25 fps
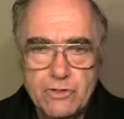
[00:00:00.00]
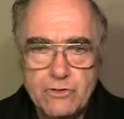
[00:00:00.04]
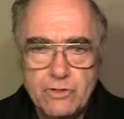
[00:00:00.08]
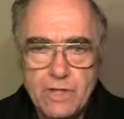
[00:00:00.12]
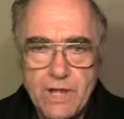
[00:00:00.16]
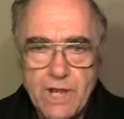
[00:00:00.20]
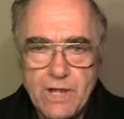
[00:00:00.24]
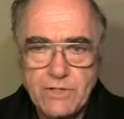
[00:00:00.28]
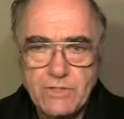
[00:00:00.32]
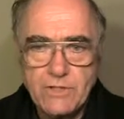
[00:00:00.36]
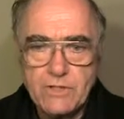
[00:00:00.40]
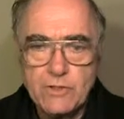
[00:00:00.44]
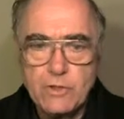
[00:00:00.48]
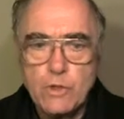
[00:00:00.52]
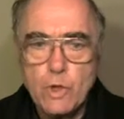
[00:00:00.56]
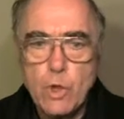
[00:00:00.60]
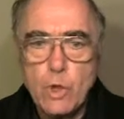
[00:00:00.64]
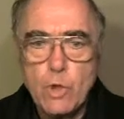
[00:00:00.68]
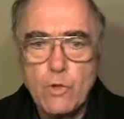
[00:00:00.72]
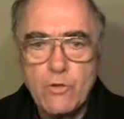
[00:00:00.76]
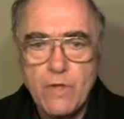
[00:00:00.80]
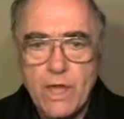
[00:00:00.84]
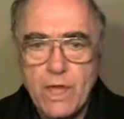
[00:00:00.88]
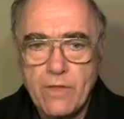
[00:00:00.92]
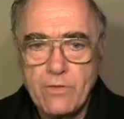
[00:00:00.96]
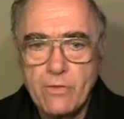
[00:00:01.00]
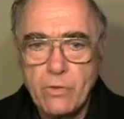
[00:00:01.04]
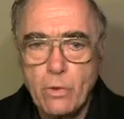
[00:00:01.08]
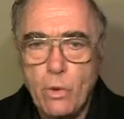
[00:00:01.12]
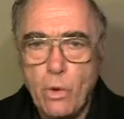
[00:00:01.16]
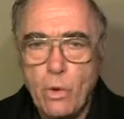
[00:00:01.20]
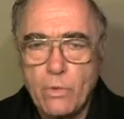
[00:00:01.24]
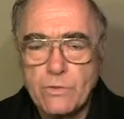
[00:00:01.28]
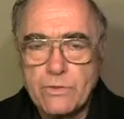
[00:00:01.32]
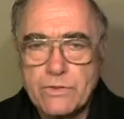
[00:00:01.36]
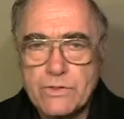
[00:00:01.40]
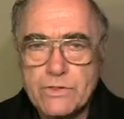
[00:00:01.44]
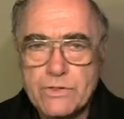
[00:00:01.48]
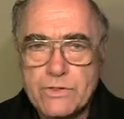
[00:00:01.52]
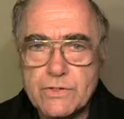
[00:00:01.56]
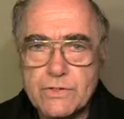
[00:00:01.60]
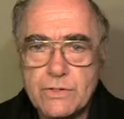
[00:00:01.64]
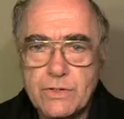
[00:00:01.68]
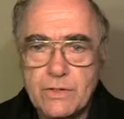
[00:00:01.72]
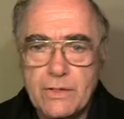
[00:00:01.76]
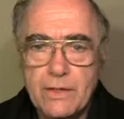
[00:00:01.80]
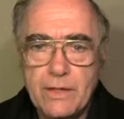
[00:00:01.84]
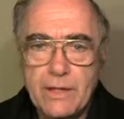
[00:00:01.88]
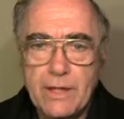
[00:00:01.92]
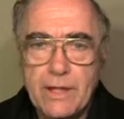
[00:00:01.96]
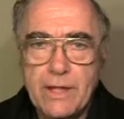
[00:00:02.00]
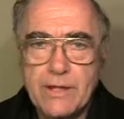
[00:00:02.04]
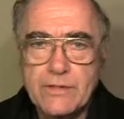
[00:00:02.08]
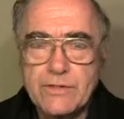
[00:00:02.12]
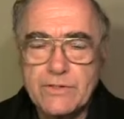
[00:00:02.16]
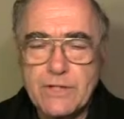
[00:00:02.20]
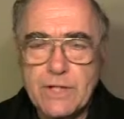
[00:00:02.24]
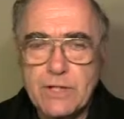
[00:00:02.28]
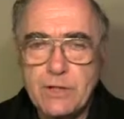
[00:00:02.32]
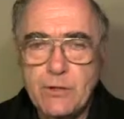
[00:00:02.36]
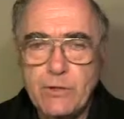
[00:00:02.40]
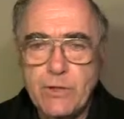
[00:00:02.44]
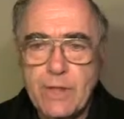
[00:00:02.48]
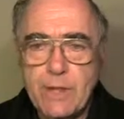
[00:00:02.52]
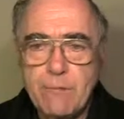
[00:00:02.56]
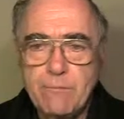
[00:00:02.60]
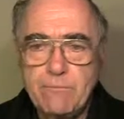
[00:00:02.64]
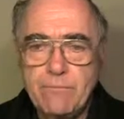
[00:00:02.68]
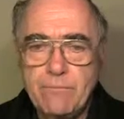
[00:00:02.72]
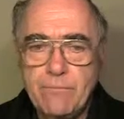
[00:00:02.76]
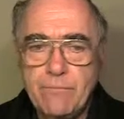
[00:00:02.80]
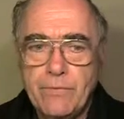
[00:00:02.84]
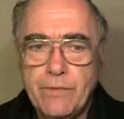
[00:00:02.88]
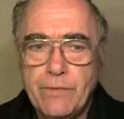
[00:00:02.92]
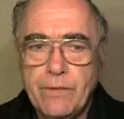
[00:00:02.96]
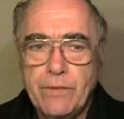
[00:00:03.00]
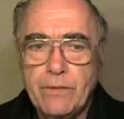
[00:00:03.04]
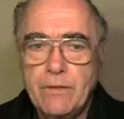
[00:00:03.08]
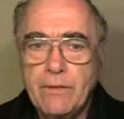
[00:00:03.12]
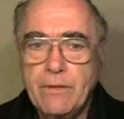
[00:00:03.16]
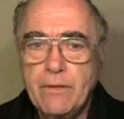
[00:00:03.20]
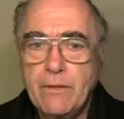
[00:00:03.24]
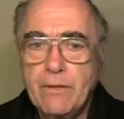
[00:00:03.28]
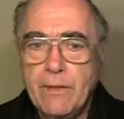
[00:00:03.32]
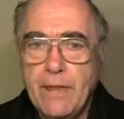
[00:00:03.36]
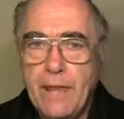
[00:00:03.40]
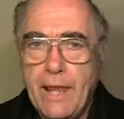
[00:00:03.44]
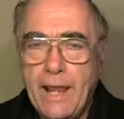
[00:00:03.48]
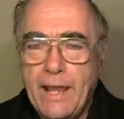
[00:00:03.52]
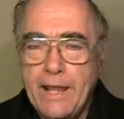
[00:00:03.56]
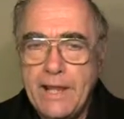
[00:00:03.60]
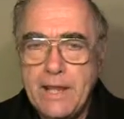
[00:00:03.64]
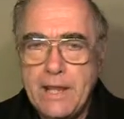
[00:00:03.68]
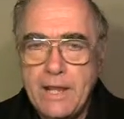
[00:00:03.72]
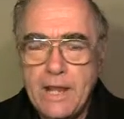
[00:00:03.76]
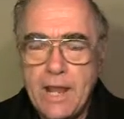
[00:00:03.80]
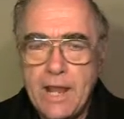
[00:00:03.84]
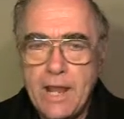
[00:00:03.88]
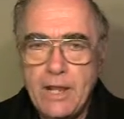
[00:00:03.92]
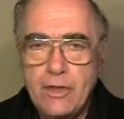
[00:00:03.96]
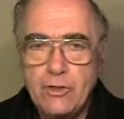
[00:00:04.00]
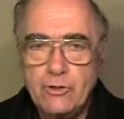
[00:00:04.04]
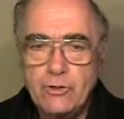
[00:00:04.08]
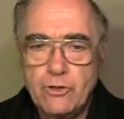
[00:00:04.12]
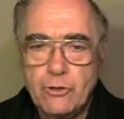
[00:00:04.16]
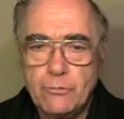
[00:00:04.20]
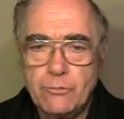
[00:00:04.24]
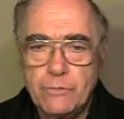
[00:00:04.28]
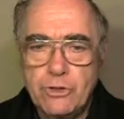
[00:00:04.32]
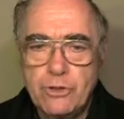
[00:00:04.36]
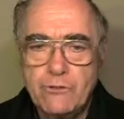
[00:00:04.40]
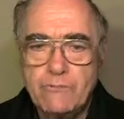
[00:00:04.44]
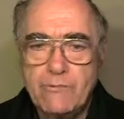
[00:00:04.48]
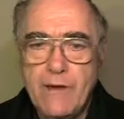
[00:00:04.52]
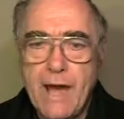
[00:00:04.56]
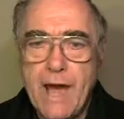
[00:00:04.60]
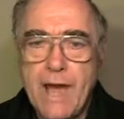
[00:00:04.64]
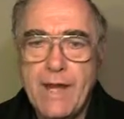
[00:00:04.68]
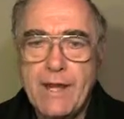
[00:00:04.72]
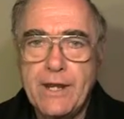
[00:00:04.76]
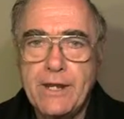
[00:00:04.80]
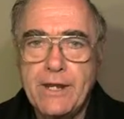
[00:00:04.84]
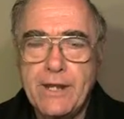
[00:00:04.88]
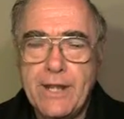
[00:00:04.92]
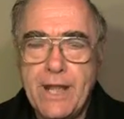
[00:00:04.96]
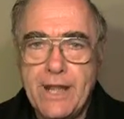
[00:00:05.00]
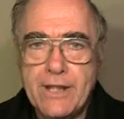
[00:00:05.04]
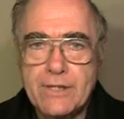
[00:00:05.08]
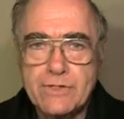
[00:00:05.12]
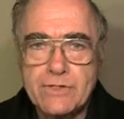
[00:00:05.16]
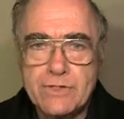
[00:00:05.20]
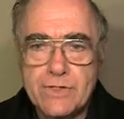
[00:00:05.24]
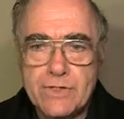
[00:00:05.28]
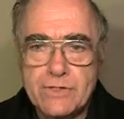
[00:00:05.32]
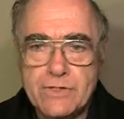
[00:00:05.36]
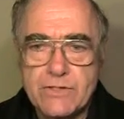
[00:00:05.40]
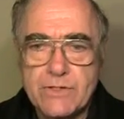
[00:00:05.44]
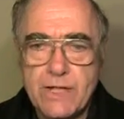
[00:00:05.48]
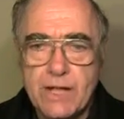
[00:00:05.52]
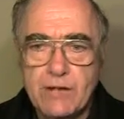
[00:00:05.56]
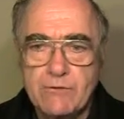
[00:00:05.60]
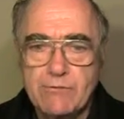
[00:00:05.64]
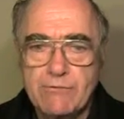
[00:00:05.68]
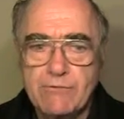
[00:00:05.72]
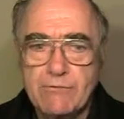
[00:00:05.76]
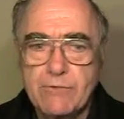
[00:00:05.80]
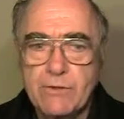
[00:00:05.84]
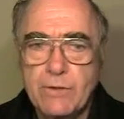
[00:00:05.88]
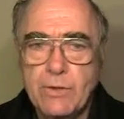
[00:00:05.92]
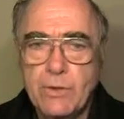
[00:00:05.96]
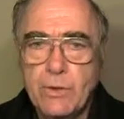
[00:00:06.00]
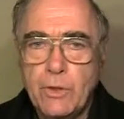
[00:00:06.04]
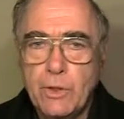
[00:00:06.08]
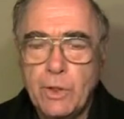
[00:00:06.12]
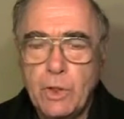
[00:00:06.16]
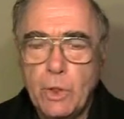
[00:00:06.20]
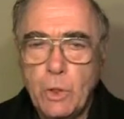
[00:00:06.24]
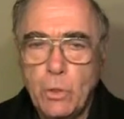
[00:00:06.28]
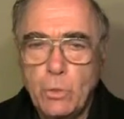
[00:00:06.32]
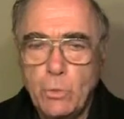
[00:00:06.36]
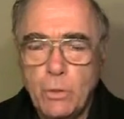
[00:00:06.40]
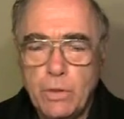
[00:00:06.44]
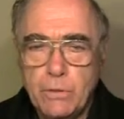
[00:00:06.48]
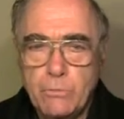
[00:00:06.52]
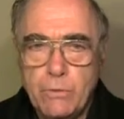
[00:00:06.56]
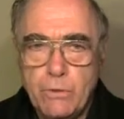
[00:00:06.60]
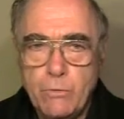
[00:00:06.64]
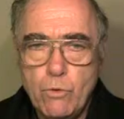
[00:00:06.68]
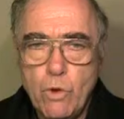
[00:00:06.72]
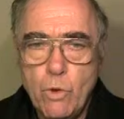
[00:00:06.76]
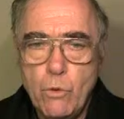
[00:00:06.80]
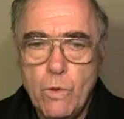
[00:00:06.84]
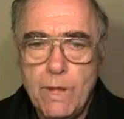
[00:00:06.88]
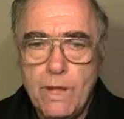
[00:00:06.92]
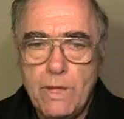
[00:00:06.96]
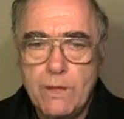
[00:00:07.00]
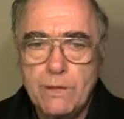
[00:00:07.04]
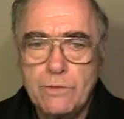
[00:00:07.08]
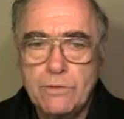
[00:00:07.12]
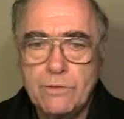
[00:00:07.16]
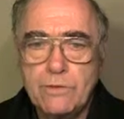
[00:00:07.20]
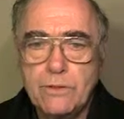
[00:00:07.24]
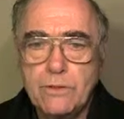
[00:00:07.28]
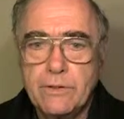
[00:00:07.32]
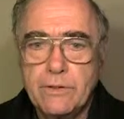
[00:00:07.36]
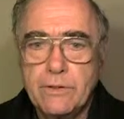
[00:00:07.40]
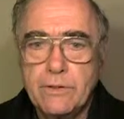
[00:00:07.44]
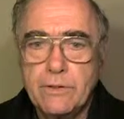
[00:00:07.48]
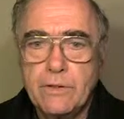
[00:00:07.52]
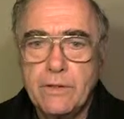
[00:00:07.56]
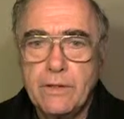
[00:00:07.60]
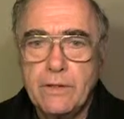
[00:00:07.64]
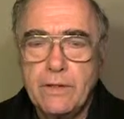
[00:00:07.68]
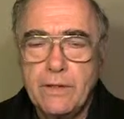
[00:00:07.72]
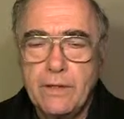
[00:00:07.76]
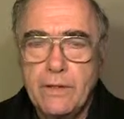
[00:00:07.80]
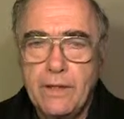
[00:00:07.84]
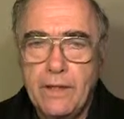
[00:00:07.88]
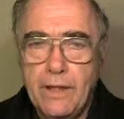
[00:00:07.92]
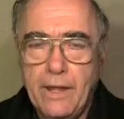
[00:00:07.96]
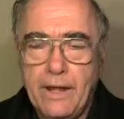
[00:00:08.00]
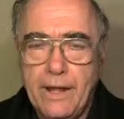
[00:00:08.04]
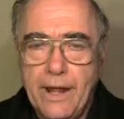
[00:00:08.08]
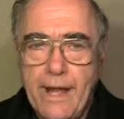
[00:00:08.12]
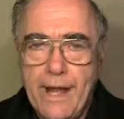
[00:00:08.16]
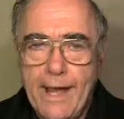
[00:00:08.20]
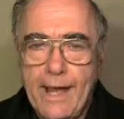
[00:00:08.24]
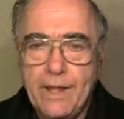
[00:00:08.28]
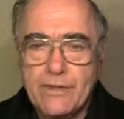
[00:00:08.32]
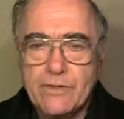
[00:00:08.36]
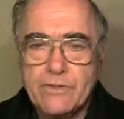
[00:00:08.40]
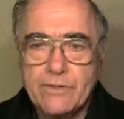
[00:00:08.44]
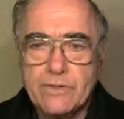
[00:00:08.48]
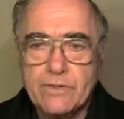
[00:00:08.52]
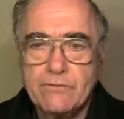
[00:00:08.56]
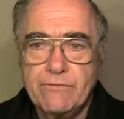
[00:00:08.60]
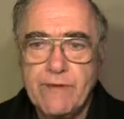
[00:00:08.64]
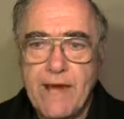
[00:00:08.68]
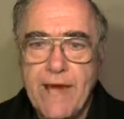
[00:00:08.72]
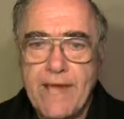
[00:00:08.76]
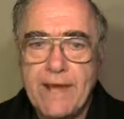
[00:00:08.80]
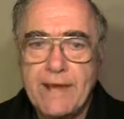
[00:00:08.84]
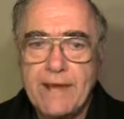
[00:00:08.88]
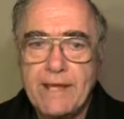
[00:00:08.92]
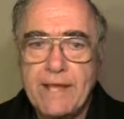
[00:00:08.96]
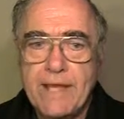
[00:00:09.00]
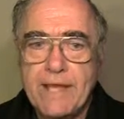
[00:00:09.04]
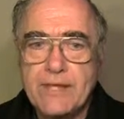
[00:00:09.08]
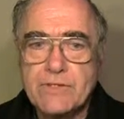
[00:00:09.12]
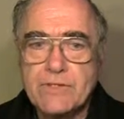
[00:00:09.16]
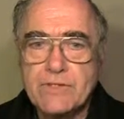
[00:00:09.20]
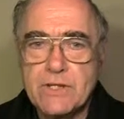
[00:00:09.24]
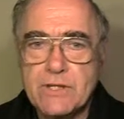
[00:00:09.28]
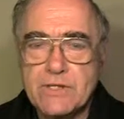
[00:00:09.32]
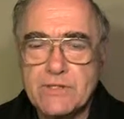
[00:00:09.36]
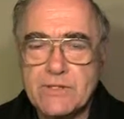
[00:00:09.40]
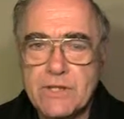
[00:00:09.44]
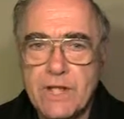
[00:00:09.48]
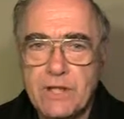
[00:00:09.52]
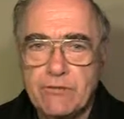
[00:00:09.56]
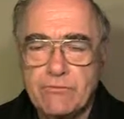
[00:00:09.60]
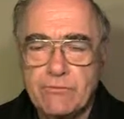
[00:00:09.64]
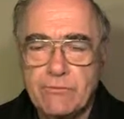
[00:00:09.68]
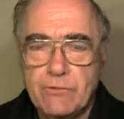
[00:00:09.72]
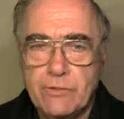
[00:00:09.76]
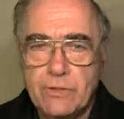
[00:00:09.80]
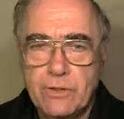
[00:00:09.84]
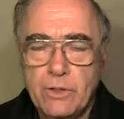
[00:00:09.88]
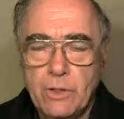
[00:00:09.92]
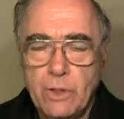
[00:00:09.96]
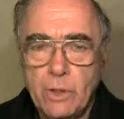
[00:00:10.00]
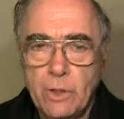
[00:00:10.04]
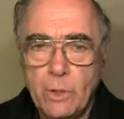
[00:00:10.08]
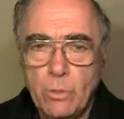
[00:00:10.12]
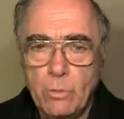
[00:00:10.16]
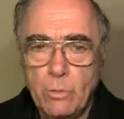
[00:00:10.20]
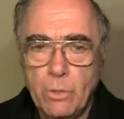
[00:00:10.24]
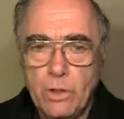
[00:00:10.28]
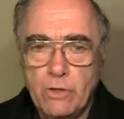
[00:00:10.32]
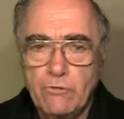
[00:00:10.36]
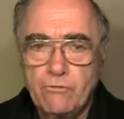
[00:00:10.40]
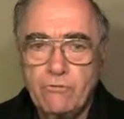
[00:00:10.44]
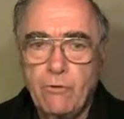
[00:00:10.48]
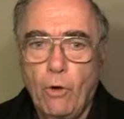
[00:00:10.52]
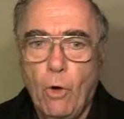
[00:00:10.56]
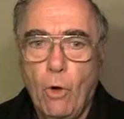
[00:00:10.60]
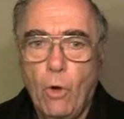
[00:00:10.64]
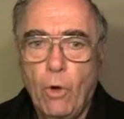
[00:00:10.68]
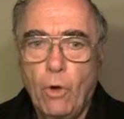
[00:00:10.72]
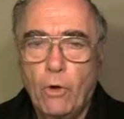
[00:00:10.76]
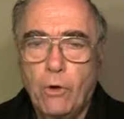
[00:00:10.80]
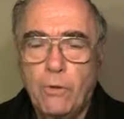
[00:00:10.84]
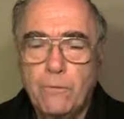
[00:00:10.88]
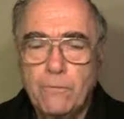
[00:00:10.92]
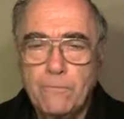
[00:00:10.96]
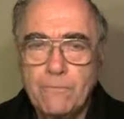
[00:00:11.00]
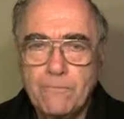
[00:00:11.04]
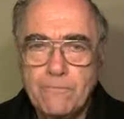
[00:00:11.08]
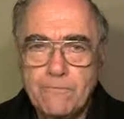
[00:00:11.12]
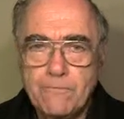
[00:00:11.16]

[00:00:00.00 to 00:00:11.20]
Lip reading: Jesus knew their thoughts and said to them, Any kingdom divided against itself will be ruined, and a house divided against itself will fall.